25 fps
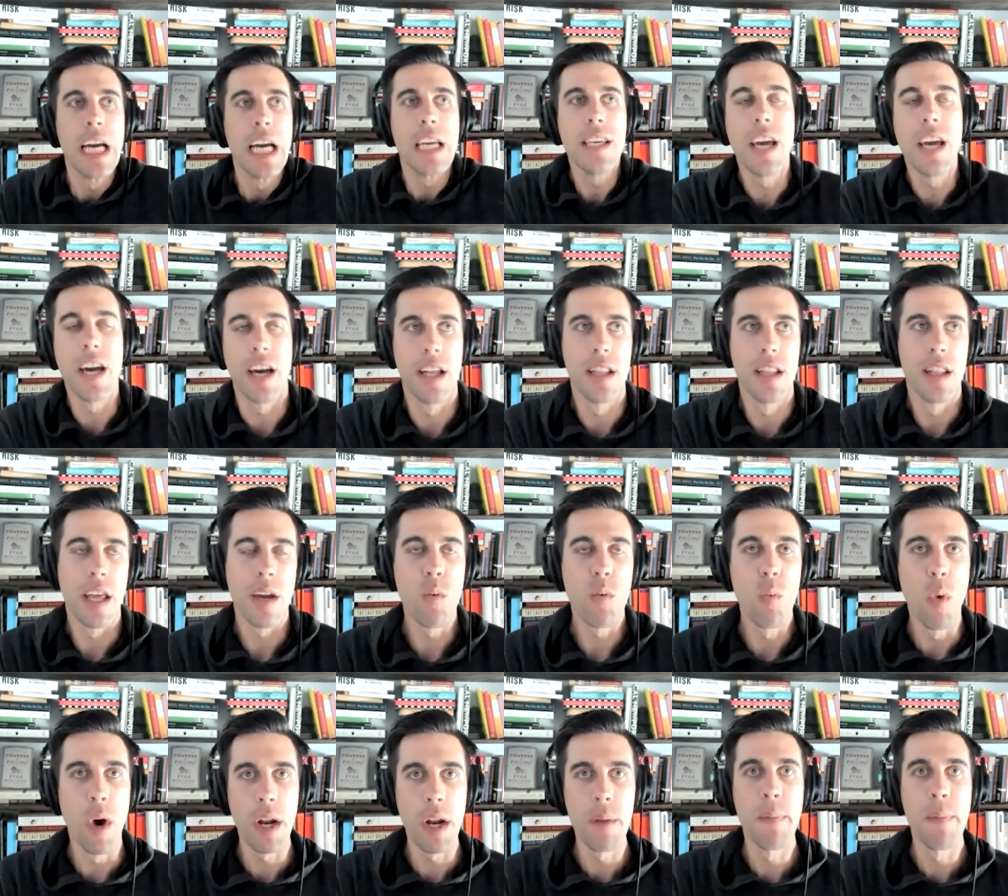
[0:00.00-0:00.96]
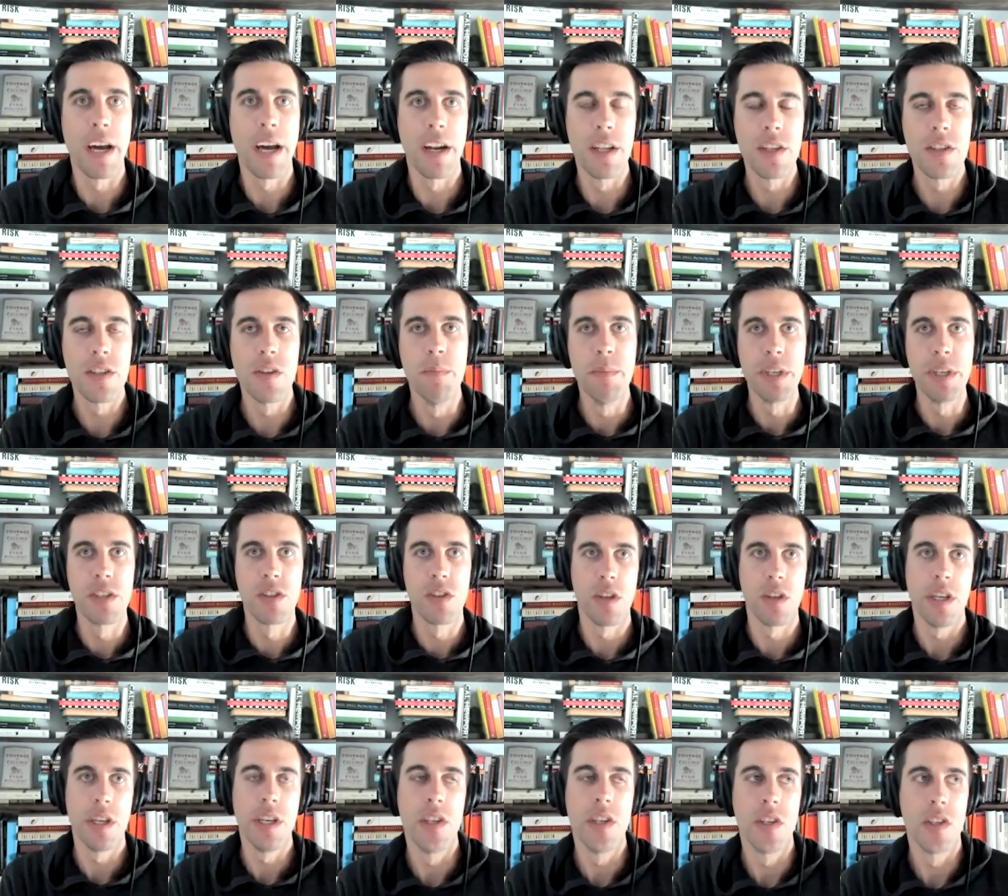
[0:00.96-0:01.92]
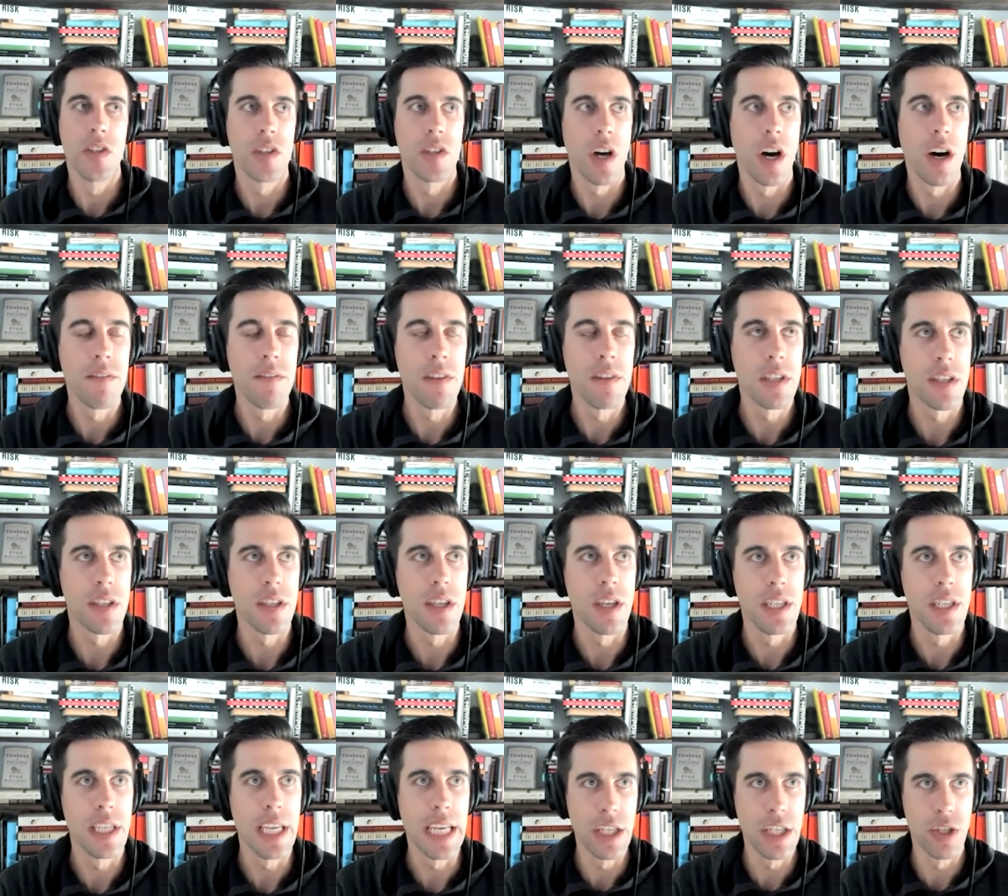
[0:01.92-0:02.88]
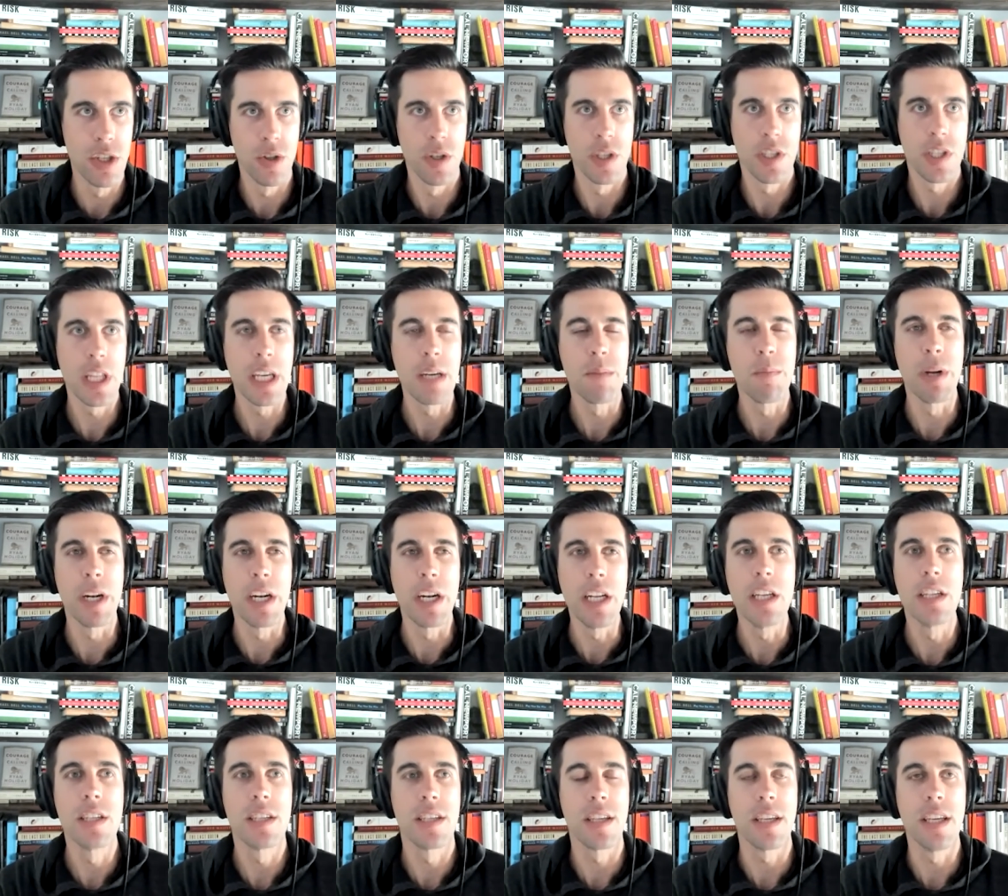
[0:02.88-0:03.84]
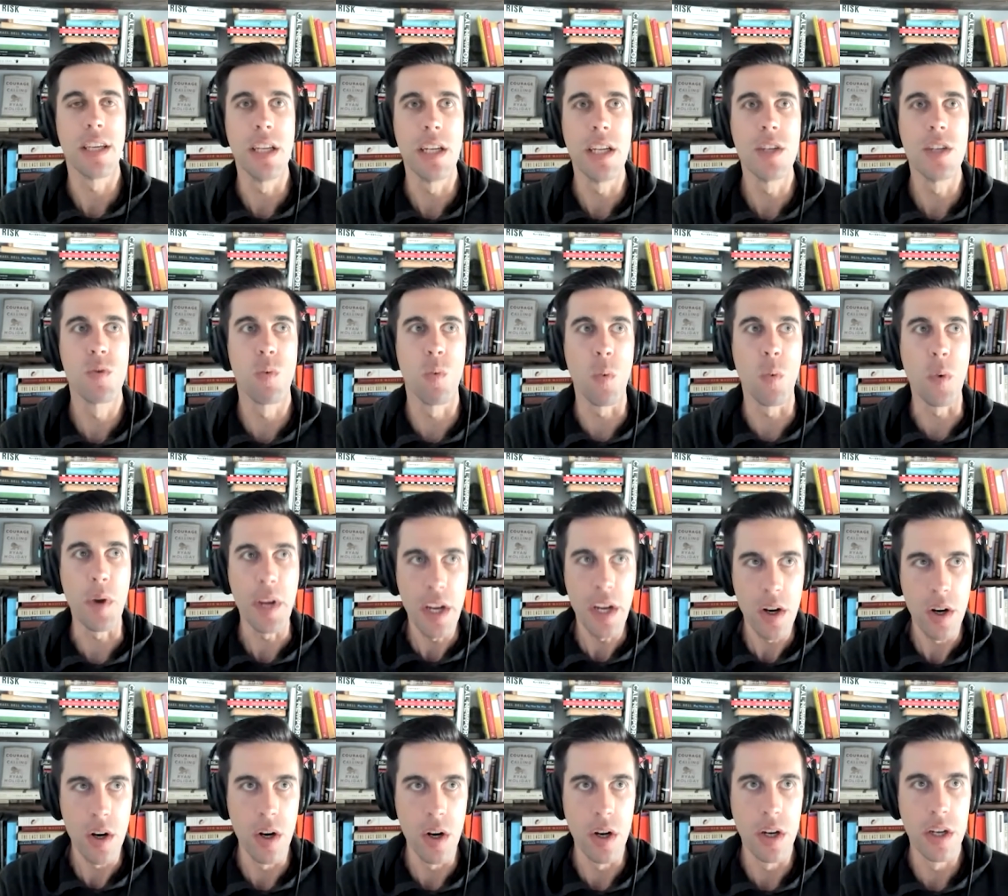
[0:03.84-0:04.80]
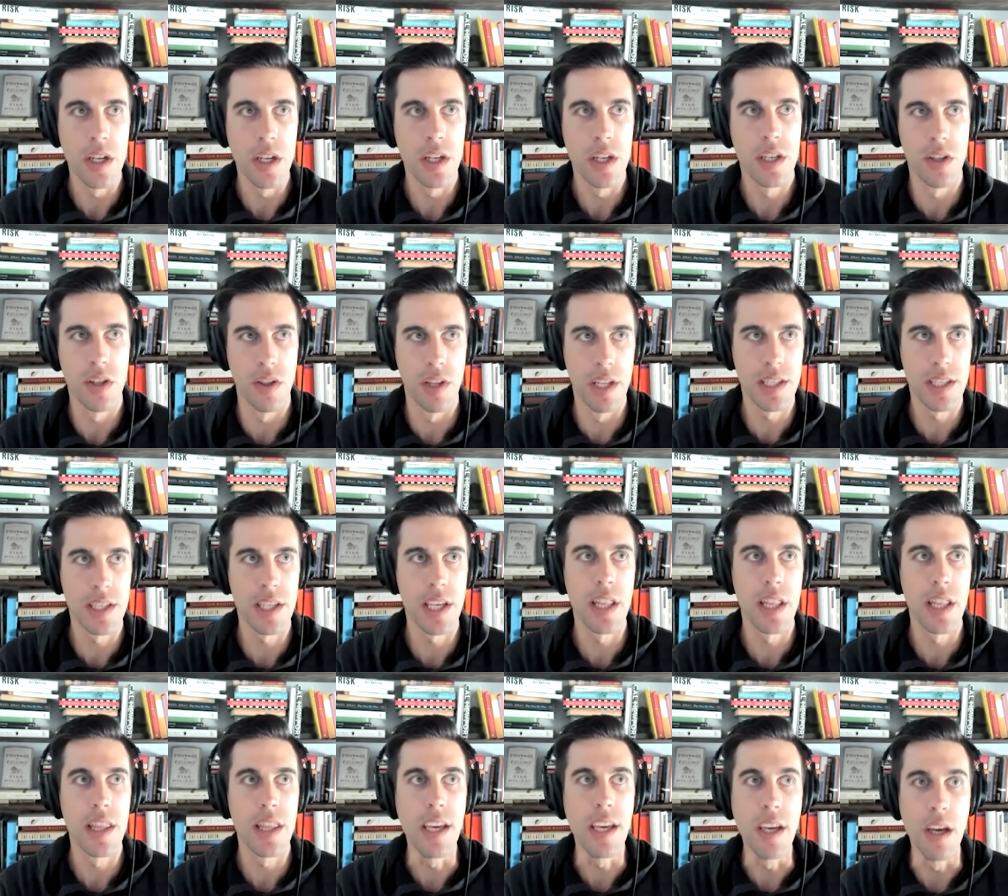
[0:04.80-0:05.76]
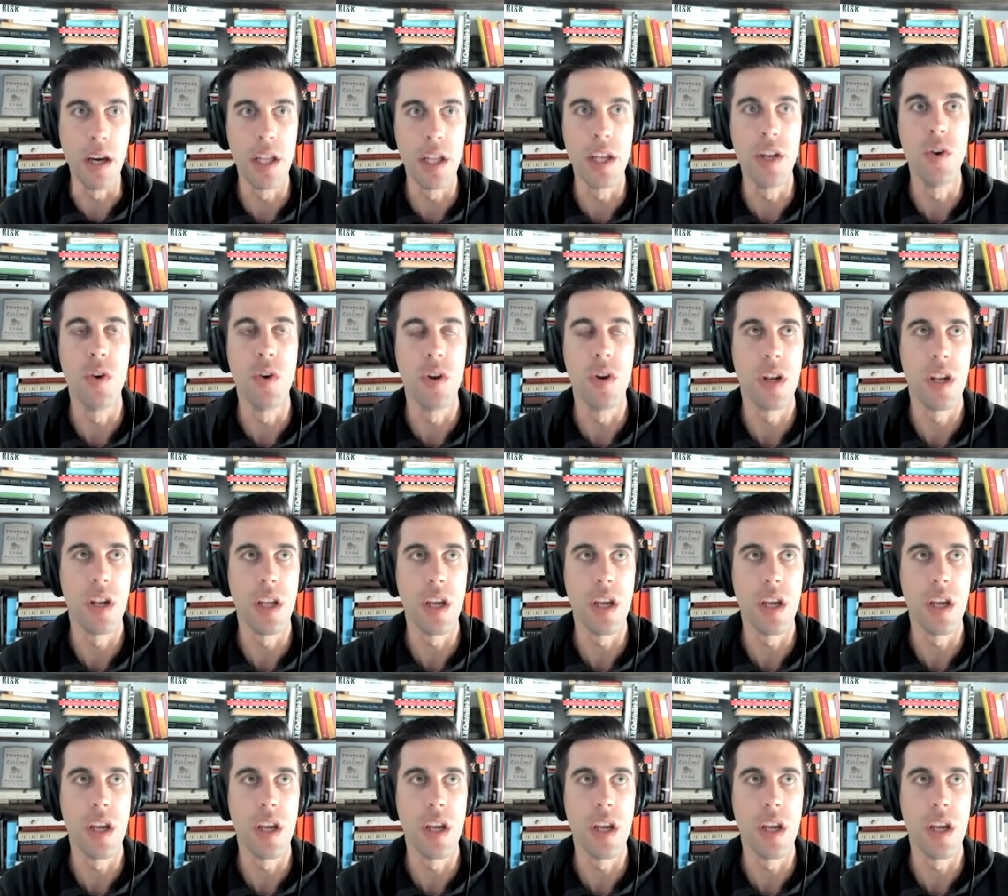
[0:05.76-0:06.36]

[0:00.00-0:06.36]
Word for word: Yeah, and like whataboutism is is obviously a dangerous thing, but it is it is weird to let's say be in,